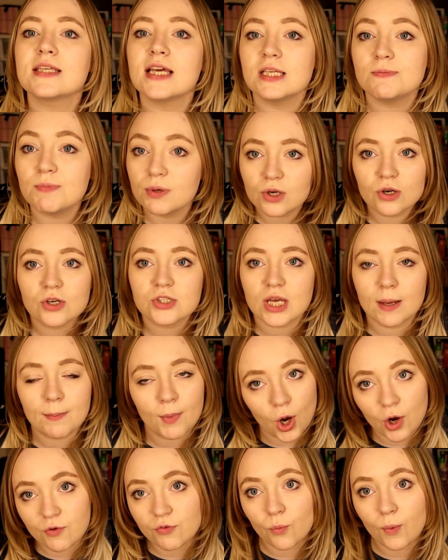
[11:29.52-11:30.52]
is because I'm
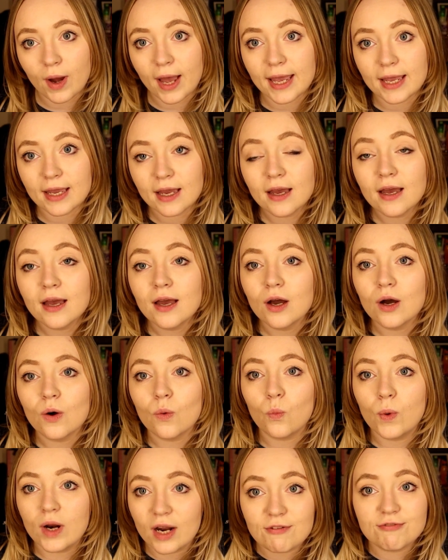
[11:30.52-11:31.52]
overweight.
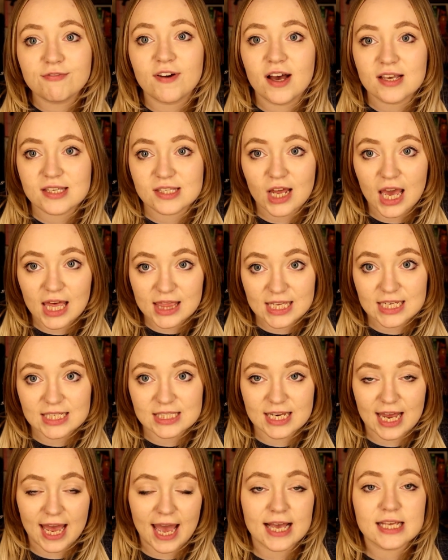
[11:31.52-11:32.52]
When I first started these
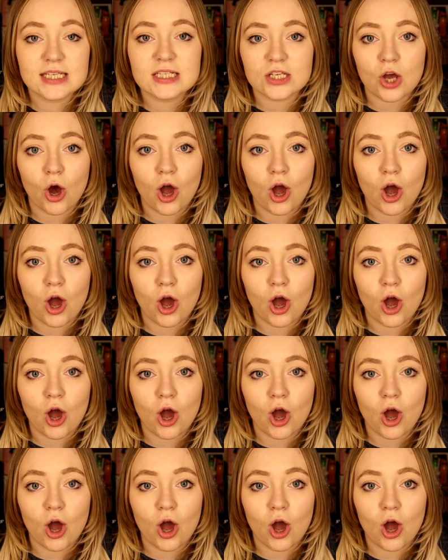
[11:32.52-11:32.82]
tests,